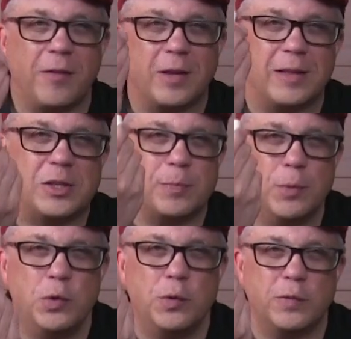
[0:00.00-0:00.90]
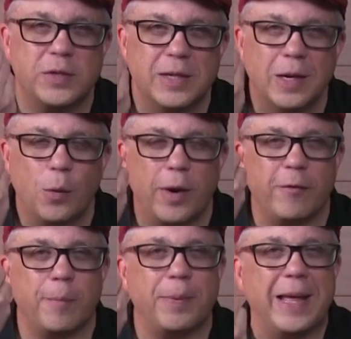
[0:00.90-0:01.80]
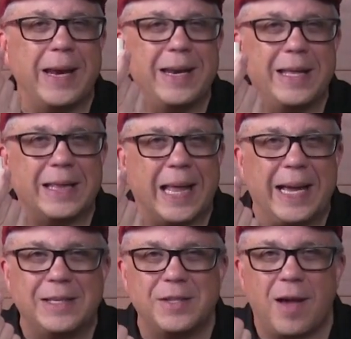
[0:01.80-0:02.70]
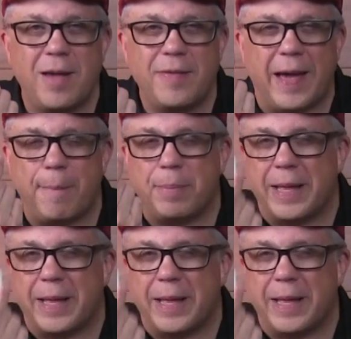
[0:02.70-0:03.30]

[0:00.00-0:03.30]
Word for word: the glitch moves. Whatever planet it lands on, that